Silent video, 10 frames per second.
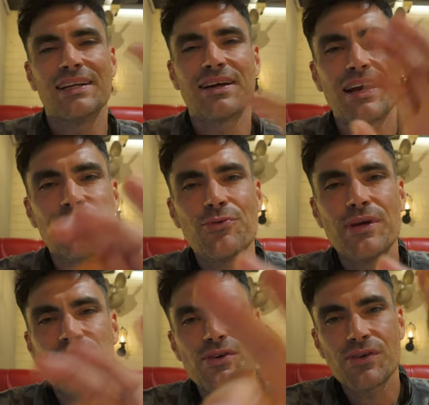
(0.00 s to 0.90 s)
and kind of do
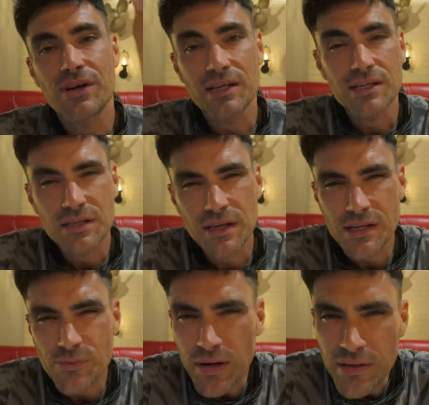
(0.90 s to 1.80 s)
research on each
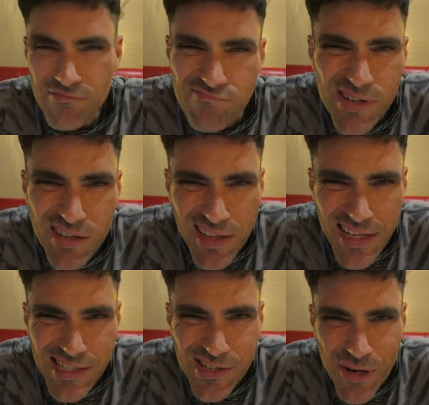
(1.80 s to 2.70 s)
one. Do you think
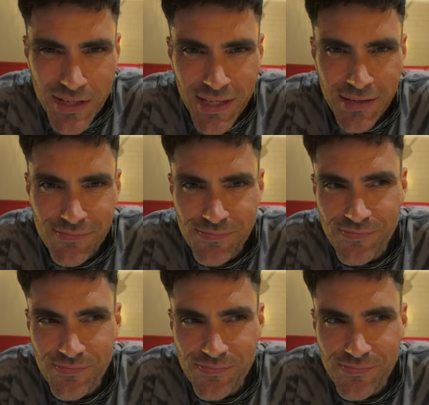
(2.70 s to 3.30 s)
that's interesting?